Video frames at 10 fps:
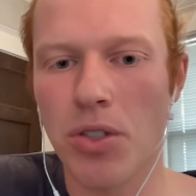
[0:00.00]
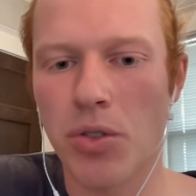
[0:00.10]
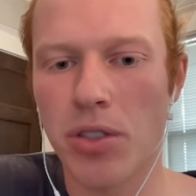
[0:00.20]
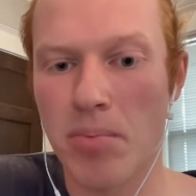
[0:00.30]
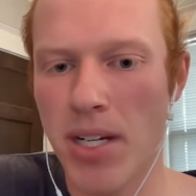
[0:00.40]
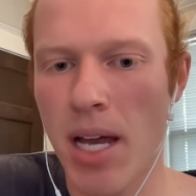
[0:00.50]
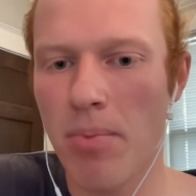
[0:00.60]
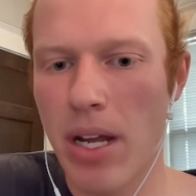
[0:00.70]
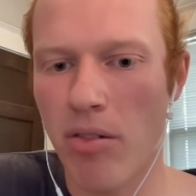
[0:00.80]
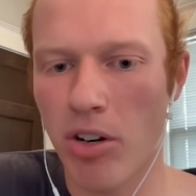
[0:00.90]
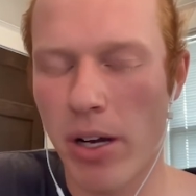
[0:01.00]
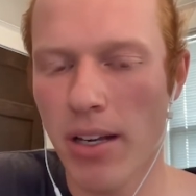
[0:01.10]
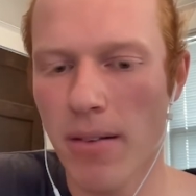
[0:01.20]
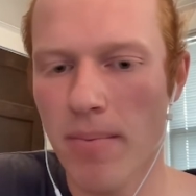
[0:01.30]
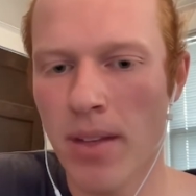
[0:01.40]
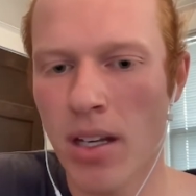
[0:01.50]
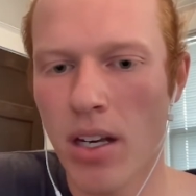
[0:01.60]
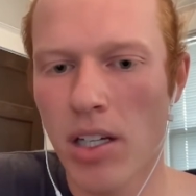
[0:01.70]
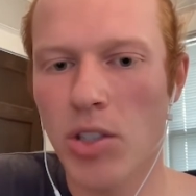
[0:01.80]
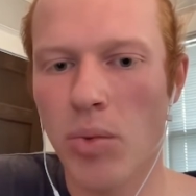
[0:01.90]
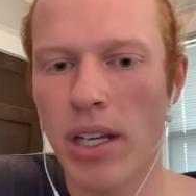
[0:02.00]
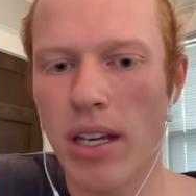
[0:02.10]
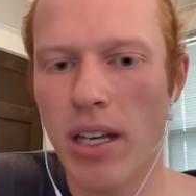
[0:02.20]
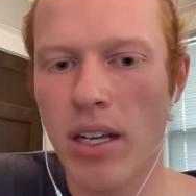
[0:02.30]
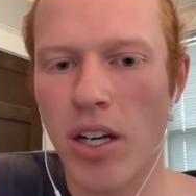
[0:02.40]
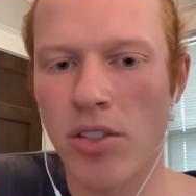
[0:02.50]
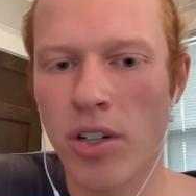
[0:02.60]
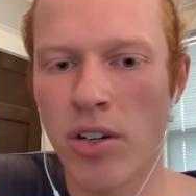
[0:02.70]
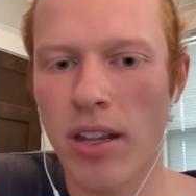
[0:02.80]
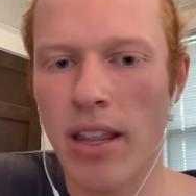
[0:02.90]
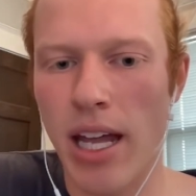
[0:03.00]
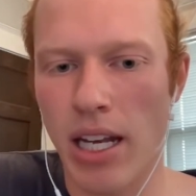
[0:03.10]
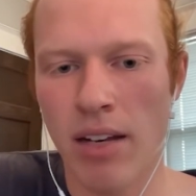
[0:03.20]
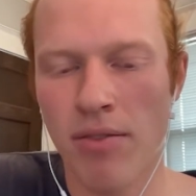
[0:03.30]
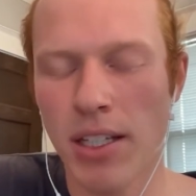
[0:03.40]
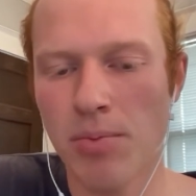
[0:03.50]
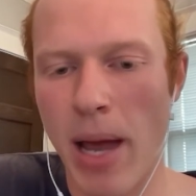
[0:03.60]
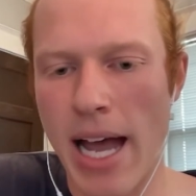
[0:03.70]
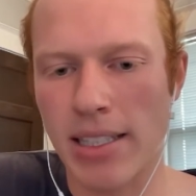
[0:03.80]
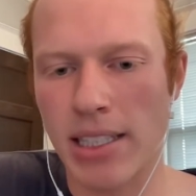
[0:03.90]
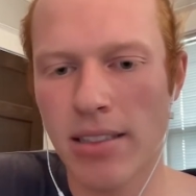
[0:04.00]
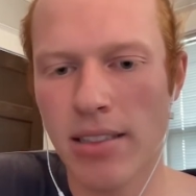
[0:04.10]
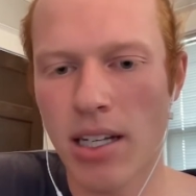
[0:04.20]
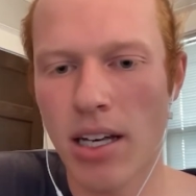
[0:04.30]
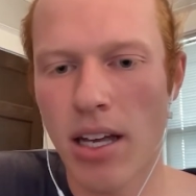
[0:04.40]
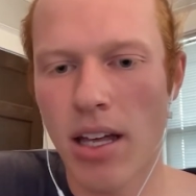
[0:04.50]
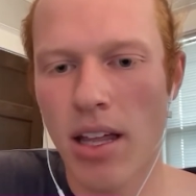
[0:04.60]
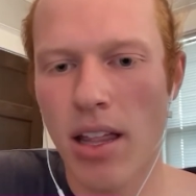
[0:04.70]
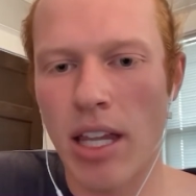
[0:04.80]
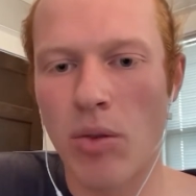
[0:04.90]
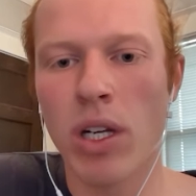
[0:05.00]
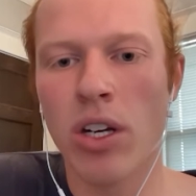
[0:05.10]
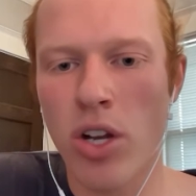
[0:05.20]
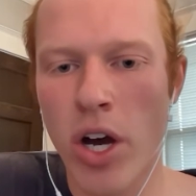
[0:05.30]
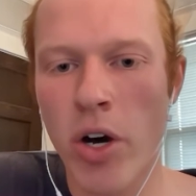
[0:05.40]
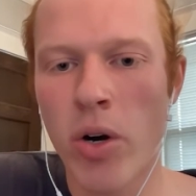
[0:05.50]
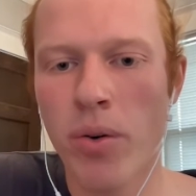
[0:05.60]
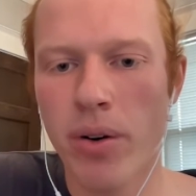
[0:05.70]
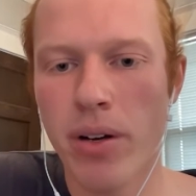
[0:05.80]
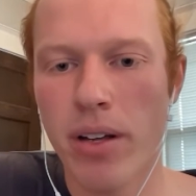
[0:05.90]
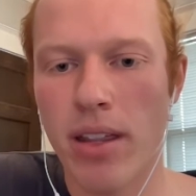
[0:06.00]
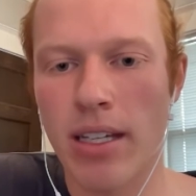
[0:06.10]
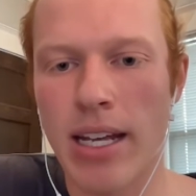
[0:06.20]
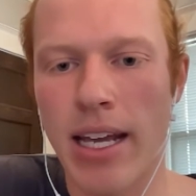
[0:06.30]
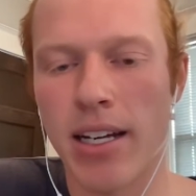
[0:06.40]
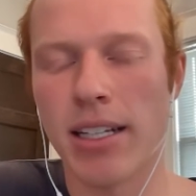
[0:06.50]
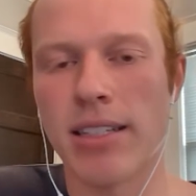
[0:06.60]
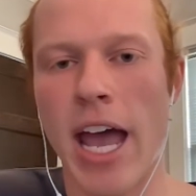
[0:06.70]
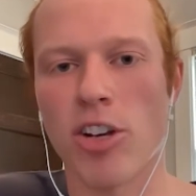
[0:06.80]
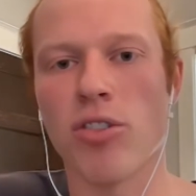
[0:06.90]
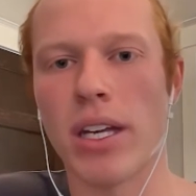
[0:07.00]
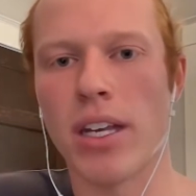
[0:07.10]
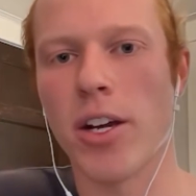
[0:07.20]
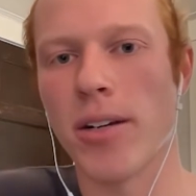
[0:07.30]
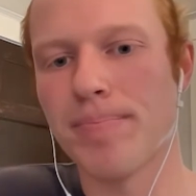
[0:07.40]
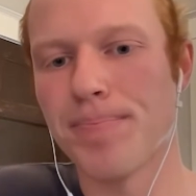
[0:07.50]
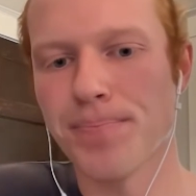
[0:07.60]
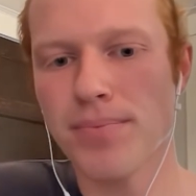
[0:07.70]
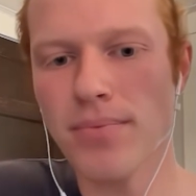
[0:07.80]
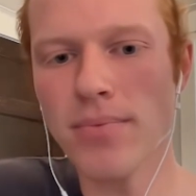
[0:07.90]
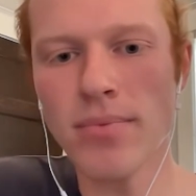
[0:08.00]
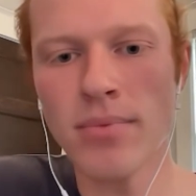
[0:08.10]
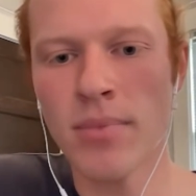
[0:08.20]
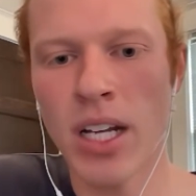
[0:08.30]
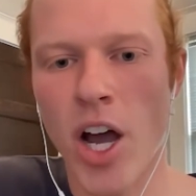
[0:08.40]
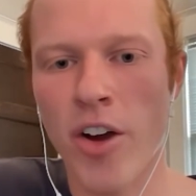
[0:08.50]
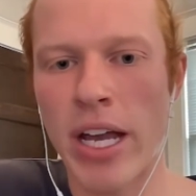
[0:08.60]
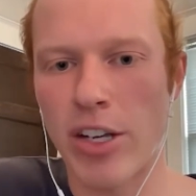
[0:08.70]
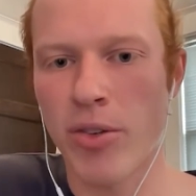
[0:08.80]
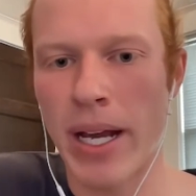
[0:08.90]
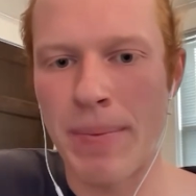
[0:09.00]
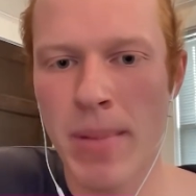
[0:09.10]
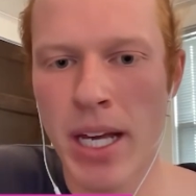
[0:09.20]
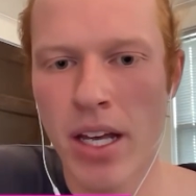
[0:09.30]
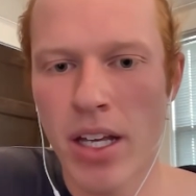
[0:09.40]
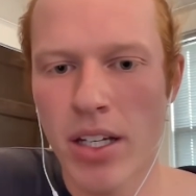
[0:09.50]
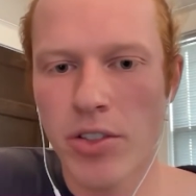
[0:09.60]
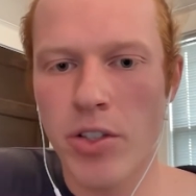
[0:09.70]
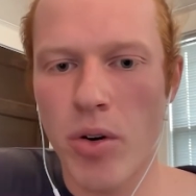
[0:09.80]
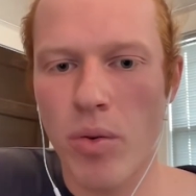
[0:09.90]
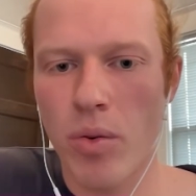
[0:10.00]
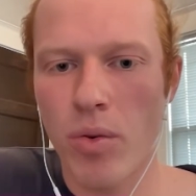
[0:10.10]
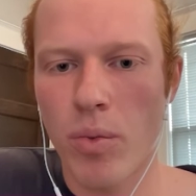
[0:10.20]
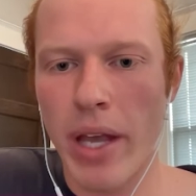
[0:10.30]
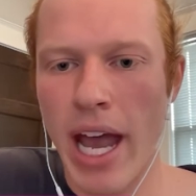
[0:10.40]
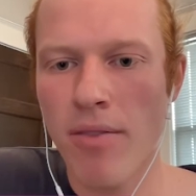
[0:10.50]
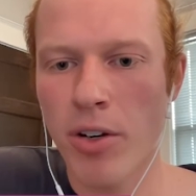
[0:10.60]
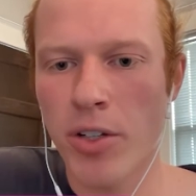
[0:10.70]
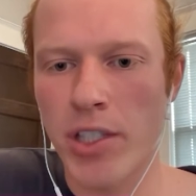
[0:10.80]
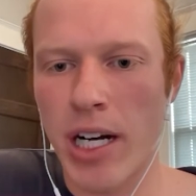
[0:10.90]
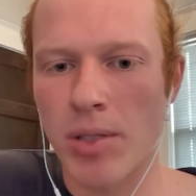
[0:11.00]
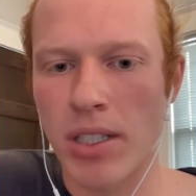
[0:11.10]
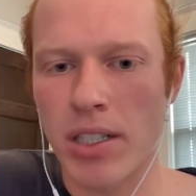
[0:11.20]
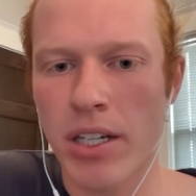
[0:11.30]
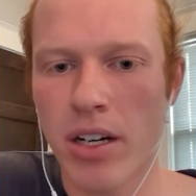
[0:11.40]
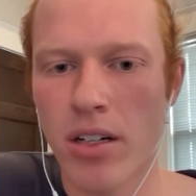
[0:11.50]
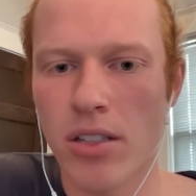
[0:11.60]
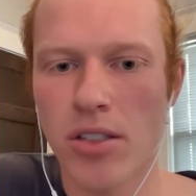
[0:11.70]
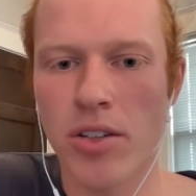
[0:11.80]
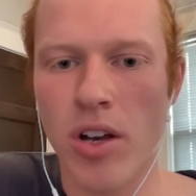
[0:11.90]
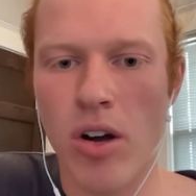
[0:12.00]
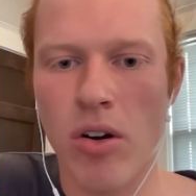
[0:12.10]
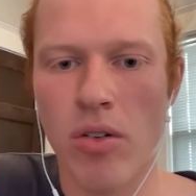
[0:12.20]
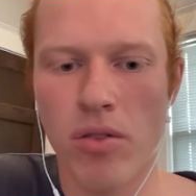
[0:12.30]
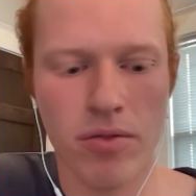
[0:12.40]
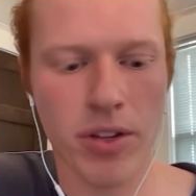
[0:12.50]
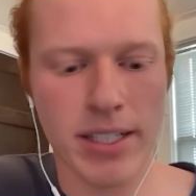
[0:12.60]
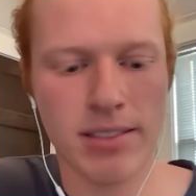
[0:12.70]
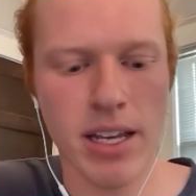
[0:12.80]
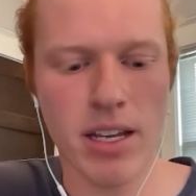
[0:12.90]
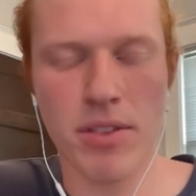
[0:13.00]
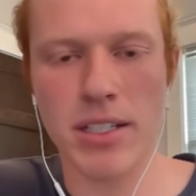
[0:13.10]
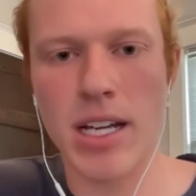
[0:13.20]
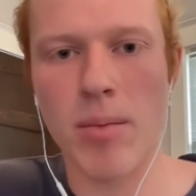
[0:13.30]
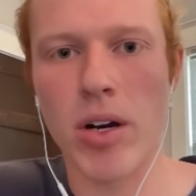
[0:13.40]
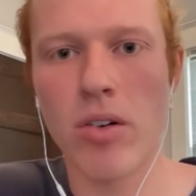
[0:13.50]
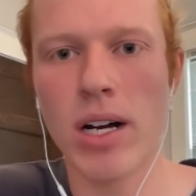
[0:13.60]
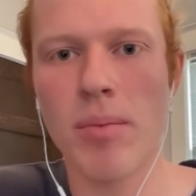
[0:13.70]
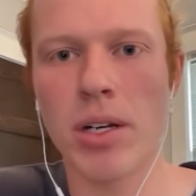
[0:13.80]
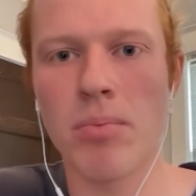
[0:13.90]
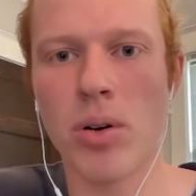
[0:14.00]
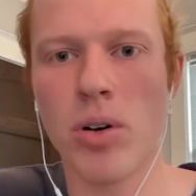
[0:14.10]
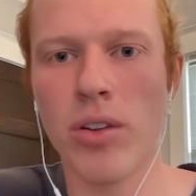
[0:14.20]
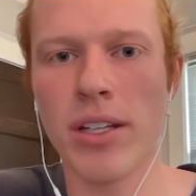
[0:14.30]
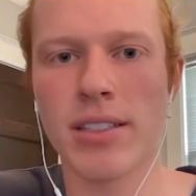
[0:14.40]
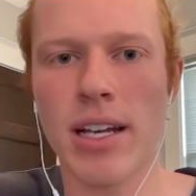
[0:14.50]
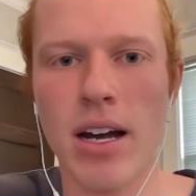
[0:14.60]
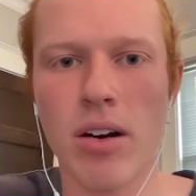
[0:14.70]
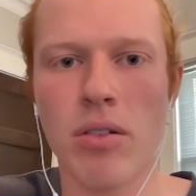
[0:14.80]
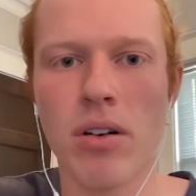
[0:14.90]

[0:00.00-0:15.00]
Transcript: some type narrowing. So we can assert that if this passes, then we know the data is accurate here. All right, great. So we have our user object here. So for the sake of the demo, I'm going to pull this out